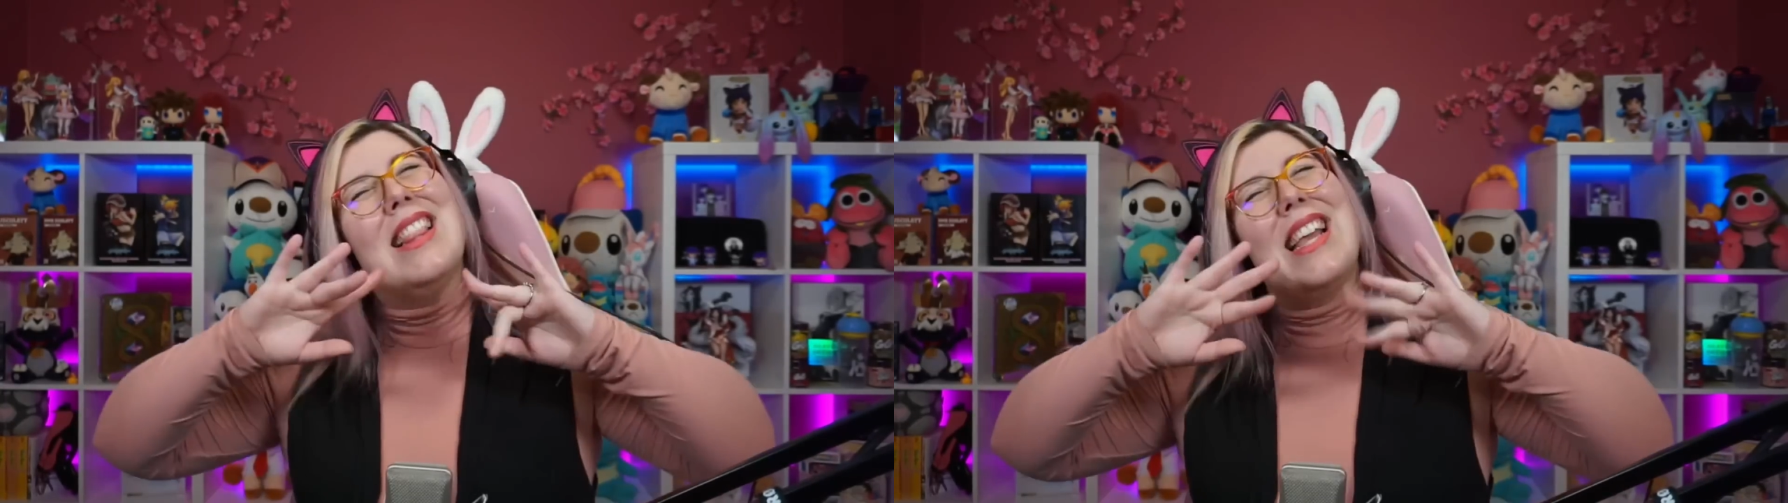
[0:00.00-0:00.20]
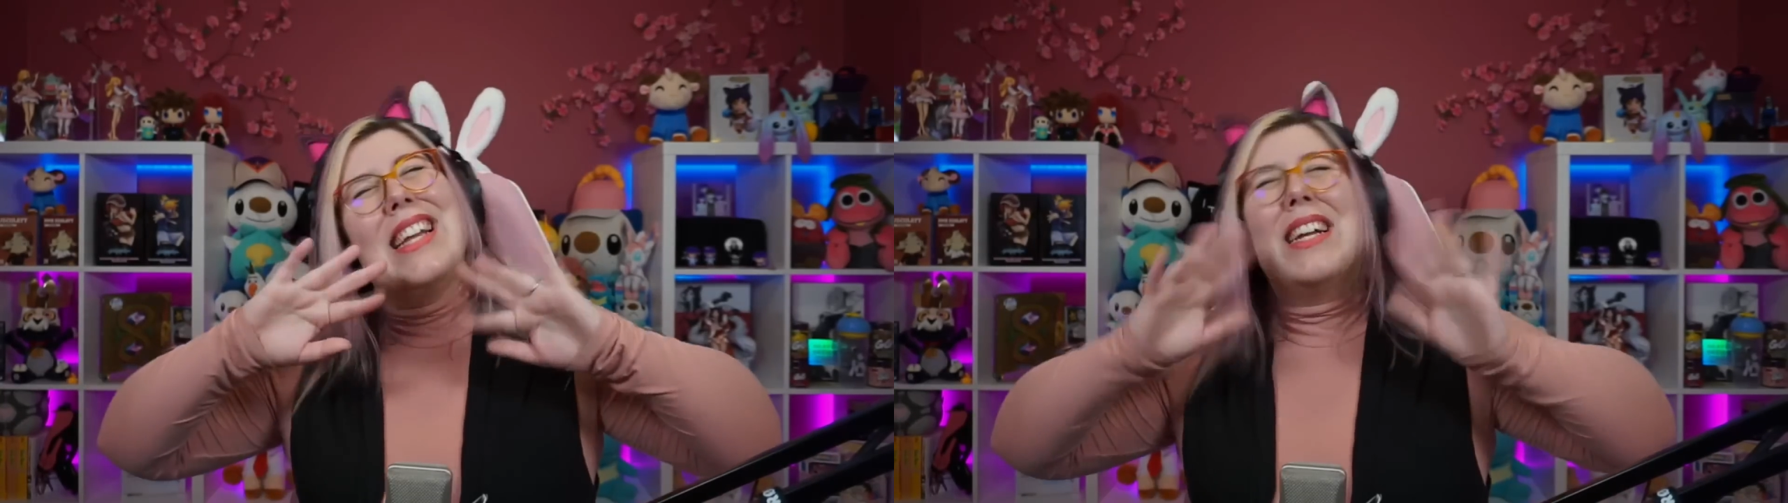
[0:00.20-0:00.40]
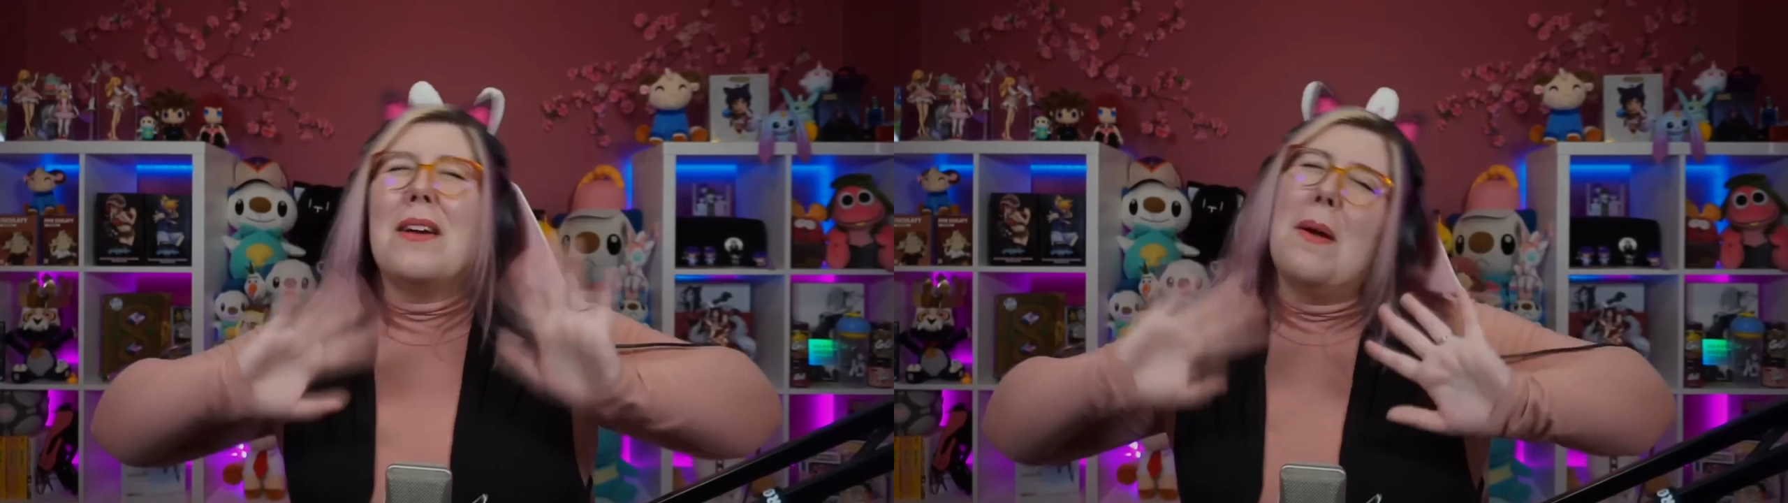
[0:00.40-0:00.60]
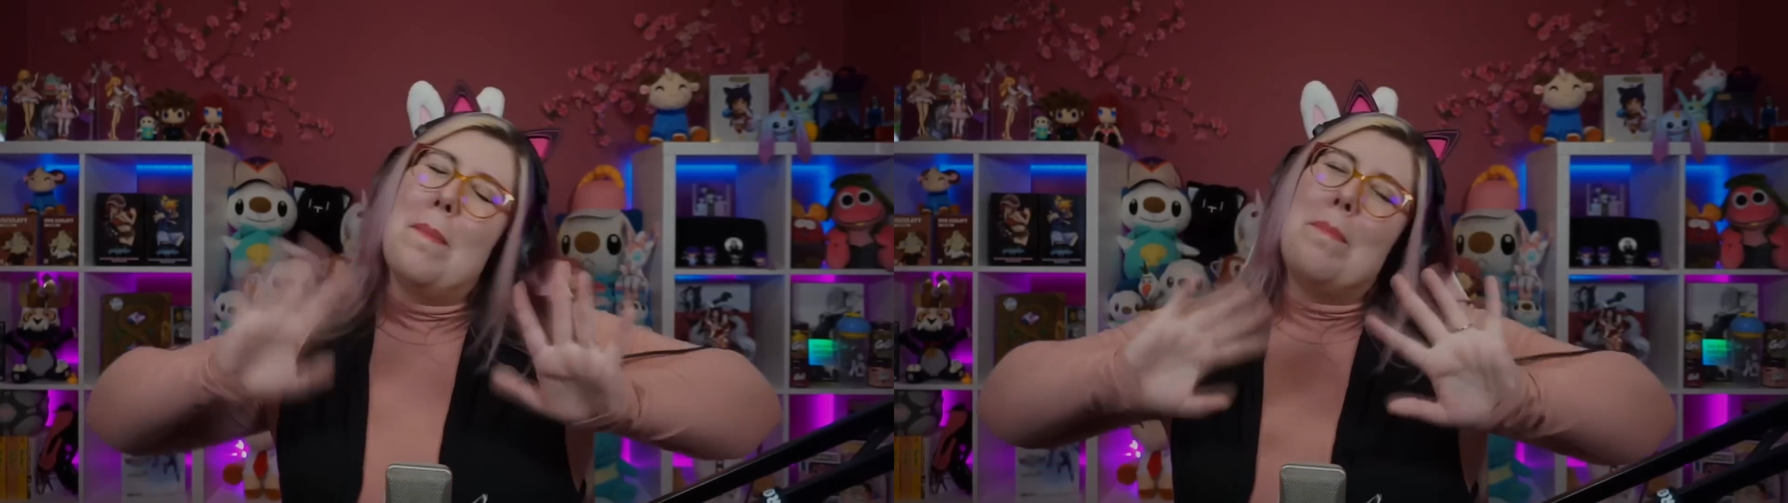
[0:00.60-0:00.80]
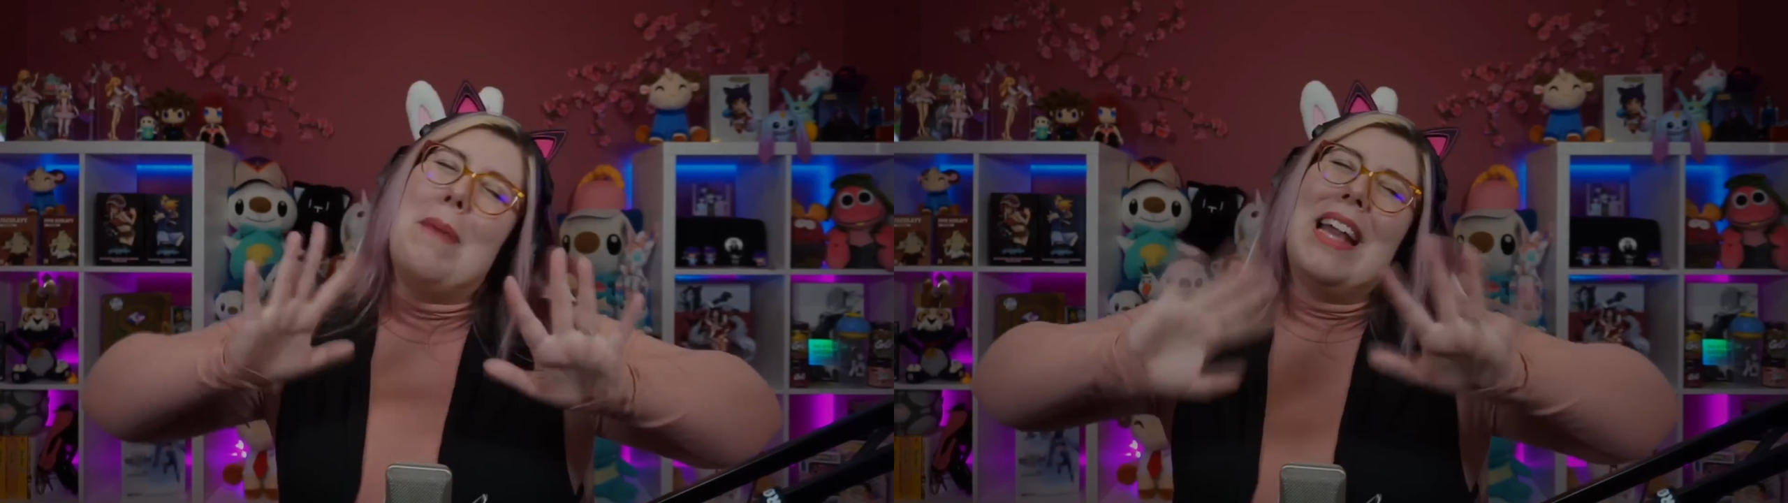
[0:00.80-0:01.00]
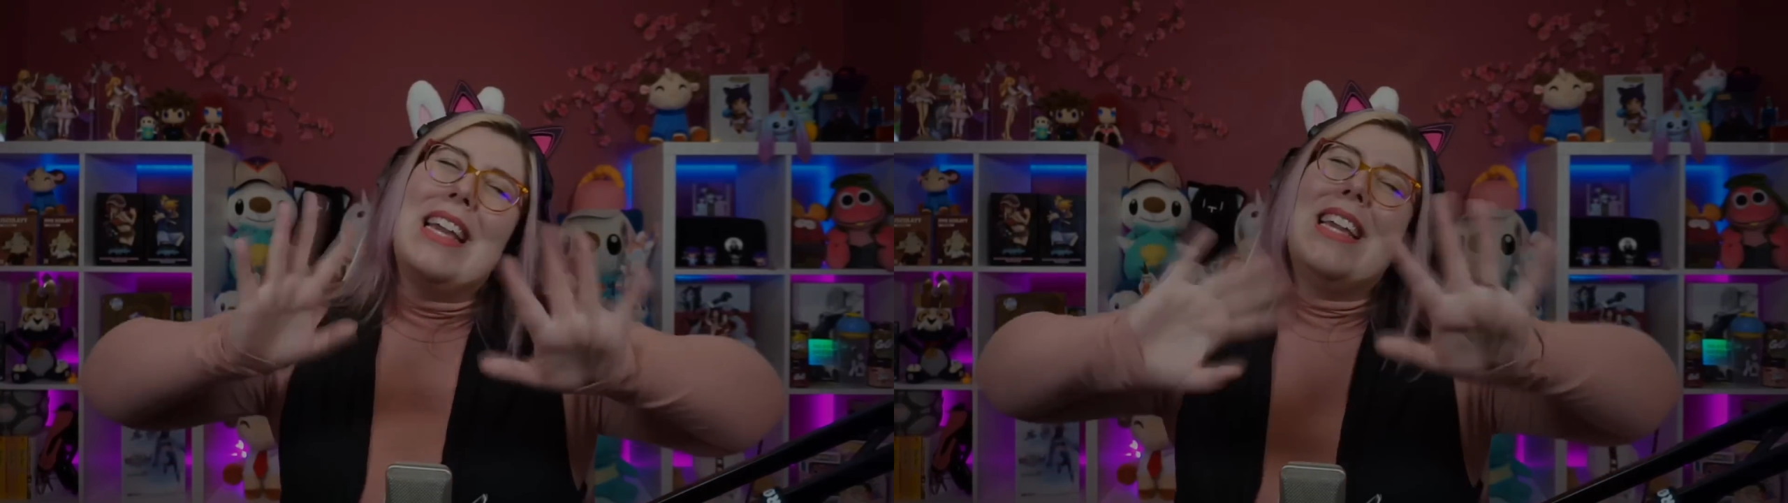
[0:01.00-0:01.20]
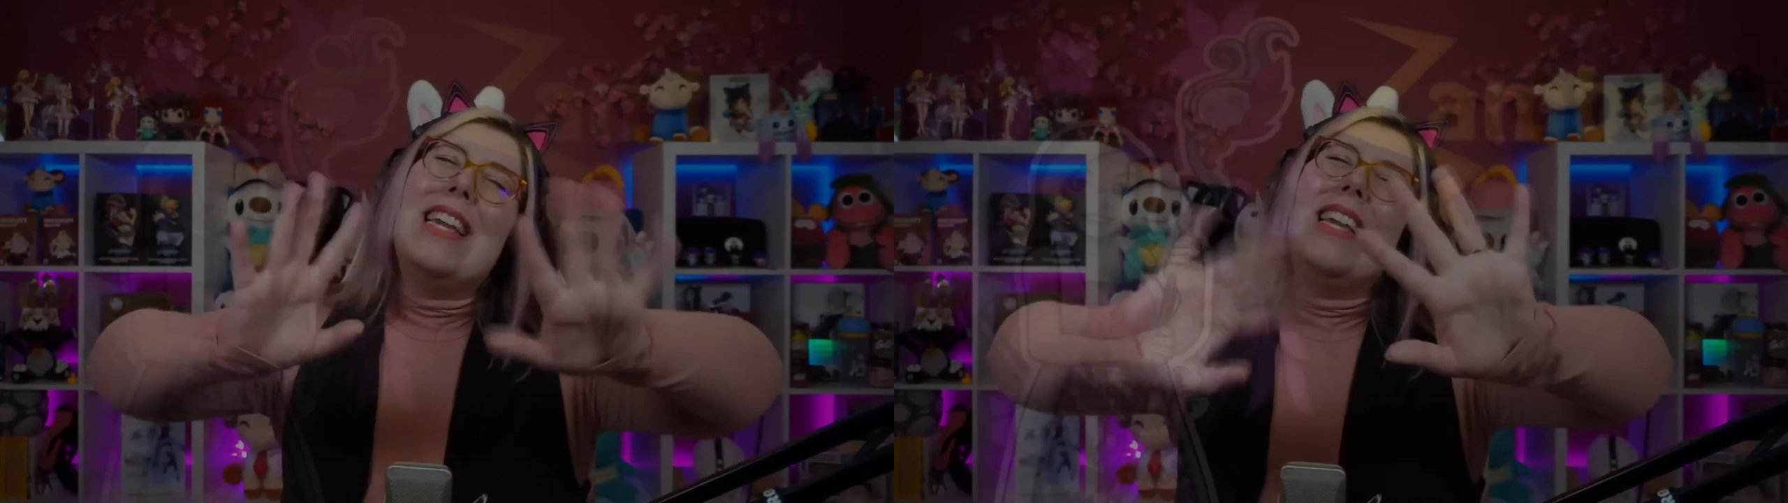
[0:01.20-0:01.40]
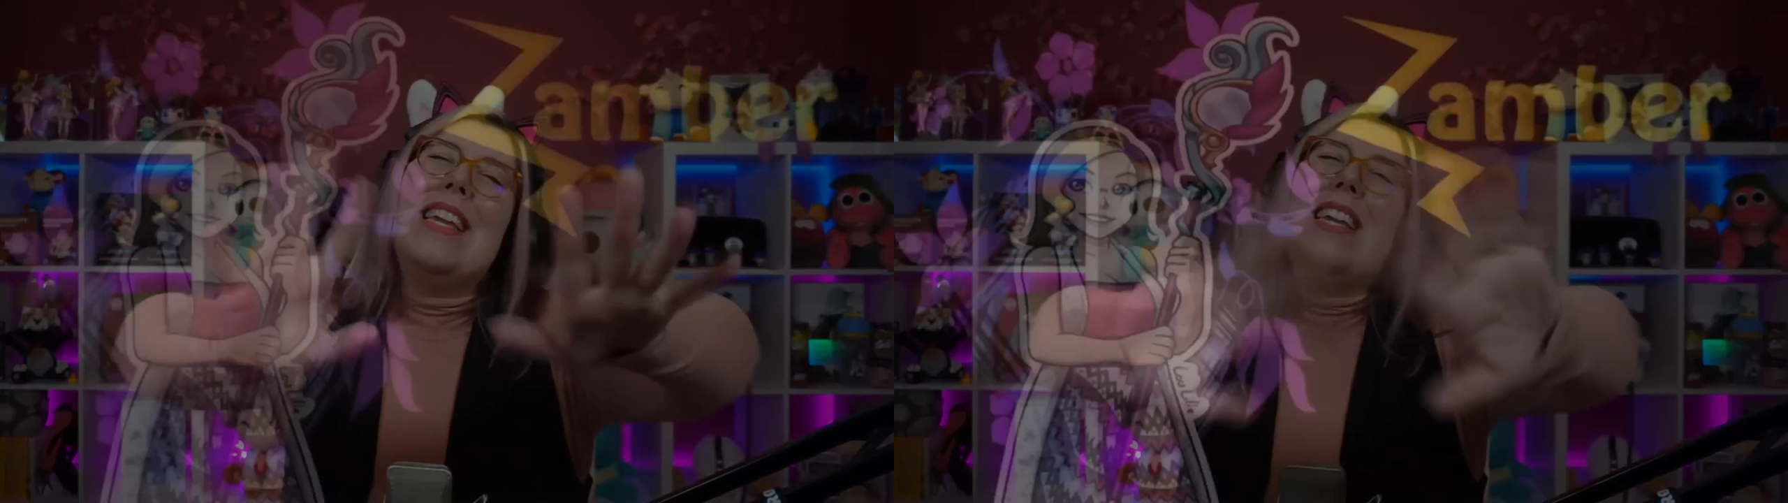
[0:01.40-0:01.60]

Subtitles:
later. Bye.